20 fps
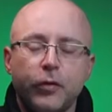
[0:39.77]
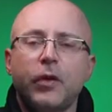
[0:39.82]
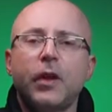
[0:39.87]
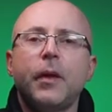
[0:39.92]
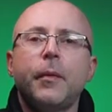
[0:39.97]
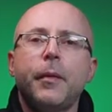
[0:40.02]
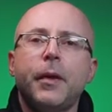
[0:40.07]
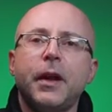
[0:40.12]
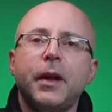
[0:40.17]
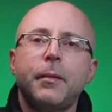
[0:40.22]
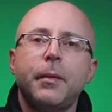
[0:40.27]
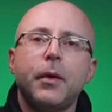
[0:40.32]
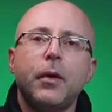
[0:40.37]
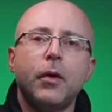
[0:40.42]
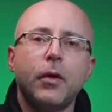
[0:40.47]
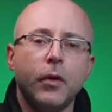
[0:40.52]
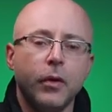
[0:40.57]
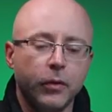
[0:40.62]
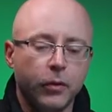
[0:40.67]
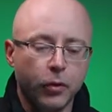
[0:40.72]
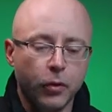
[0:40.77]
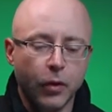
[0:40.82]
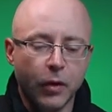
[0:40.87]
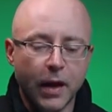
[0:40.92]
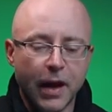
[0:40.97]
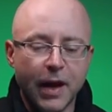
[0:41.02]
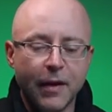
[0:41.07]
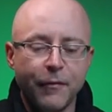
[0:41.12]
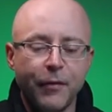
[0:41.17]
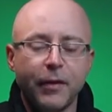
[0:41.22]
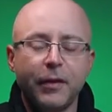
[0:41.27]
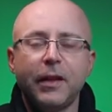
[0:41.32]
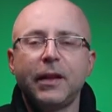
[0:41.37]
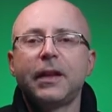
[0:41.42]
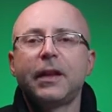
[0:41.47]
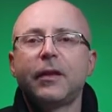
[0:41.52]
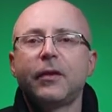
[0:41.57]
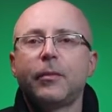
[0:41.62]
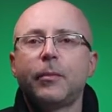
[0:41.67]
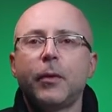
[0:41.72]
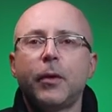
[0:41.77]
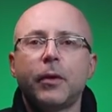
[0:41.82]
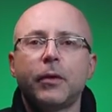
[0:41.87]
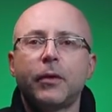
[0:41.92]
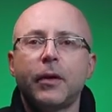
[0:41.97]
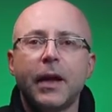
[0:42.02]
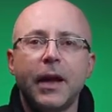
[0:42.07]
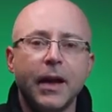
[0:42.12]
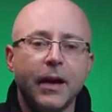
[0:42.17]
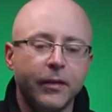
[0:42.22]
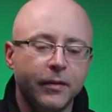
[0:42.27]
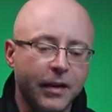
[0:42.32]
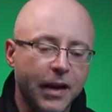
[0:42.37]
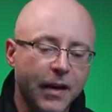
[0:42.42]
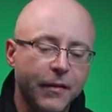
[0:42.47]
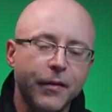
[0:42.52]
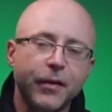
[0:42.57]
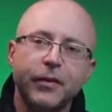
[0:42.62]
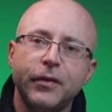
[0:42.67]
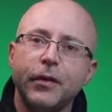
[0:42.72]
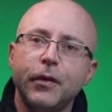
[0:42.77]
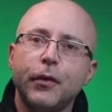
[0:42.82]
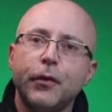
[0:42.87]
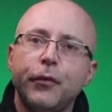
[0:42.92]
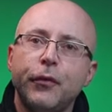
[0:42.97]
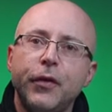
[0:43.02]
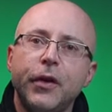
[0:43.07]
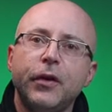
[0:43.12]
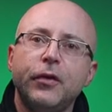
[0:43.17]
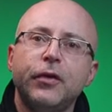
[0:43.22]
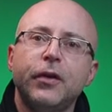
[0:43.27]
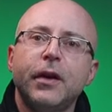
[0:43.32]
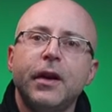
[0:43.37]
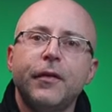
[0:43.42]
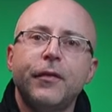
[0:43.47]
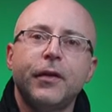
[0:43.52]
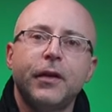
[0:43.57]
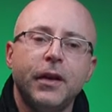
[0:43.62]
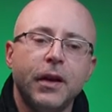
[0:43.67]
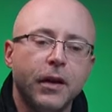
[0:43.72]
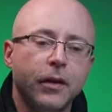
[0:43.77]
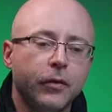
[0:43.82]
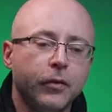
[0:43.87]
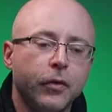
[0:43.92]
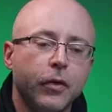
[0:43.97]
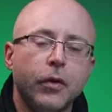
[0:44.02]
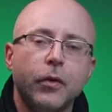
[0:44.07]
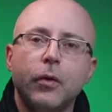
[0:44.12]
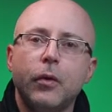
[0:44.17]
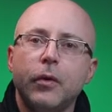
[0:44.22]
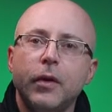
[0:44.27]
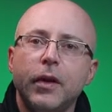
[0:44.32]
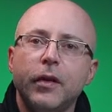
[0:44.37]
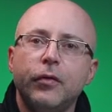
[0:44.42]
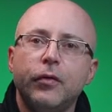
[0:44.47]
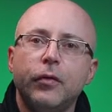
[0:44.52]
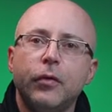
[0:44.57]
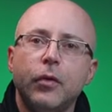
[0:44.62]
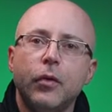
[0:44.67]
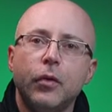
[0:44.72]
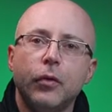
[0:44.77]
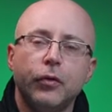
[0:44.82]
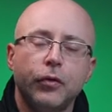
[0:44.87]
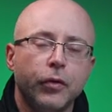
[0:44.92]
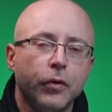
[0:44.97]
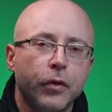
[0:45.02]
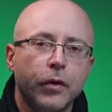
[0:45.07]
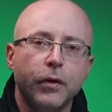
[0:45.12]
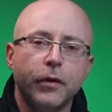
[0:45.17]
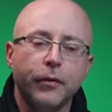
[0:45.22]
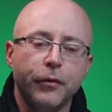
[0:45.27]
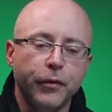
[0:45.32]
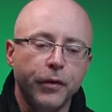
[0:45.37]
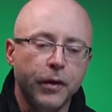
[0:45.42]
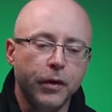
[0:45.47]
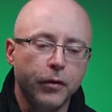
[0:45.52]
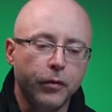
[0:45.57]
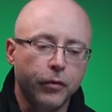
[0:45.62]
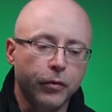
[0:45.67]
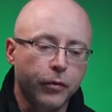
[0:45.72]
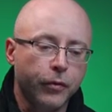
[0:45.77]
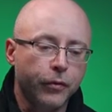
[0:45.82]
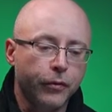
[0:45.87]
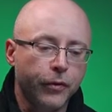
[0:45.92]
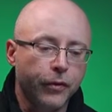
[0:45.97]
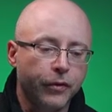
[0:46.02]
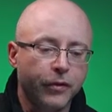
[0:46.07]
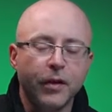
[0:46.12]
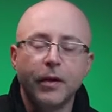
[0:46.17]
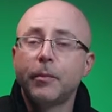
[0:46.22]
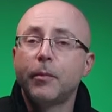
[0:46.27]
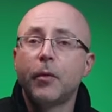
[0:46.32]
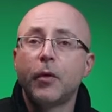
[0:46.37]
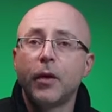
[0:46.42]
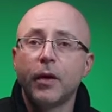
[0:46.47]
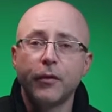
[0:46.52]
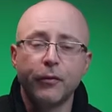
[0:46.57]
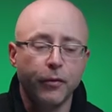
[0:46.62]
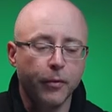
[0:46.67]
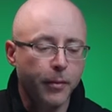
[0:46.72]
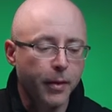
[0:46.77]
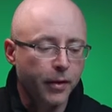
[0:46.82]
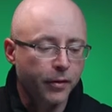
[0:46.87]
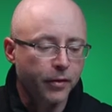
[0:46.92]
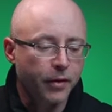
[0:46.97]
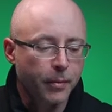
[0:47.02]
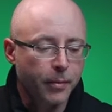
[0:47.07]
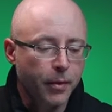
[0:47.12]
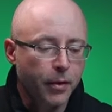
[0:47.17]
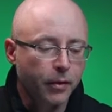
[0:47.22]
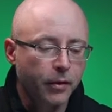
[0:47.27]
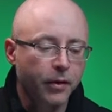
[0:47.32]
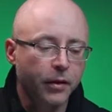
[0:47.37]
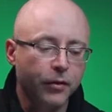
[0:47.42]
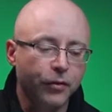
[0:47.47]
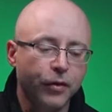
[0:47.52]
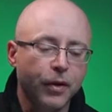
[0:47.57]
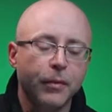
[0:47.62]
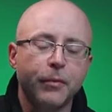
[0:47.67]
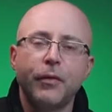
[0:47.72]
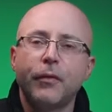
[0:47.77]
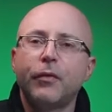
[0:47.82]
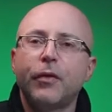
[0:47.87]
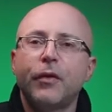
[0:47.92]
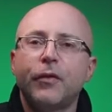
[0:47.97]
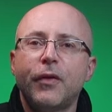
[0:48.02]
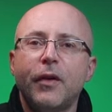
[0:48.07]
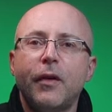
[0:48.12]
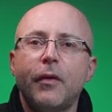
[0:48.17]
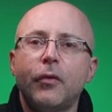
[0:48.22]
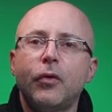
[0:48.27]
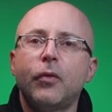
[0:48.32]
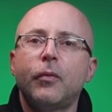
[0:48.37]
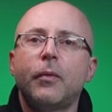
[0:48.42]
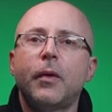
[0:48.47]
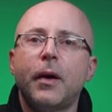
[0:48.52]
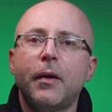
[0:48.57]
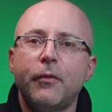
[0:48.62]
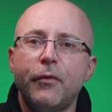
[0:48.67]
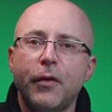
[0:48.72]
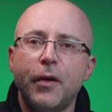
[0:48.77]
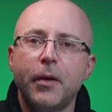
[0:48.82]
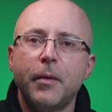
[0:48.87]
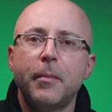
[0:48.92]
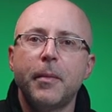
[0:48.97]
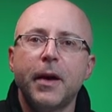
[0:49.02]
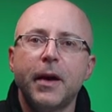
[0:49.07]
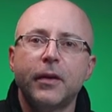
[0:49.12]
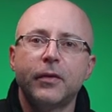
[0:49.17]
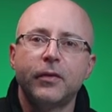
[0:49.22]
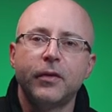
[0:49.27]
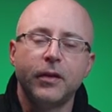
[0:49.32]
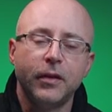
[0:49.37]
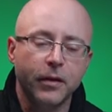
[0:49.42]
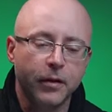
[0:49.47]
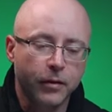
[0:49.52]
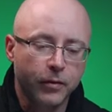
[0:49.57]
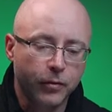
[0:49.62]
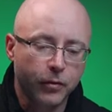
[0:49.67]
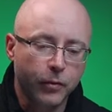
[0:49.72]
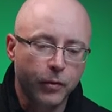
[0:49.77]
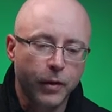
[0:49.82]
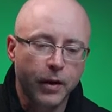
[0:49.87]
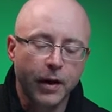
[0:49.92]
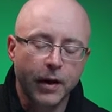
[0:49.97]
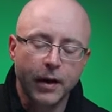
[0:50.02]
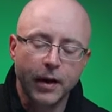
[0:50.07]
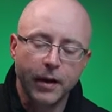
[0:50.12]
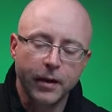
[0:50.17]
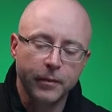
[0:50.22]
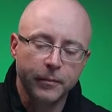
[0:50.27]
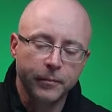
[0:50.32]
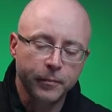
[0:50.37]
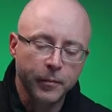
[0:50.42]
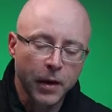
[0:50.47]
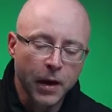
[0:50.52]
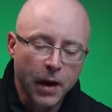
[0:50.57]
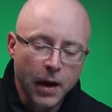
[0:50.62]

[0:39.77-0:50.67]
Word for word: So today we're going to be going through everything this monitor has, every single feature and everything, so you don't need to go to another video to seek more information about the GM55. I'll do my very best here to what I can.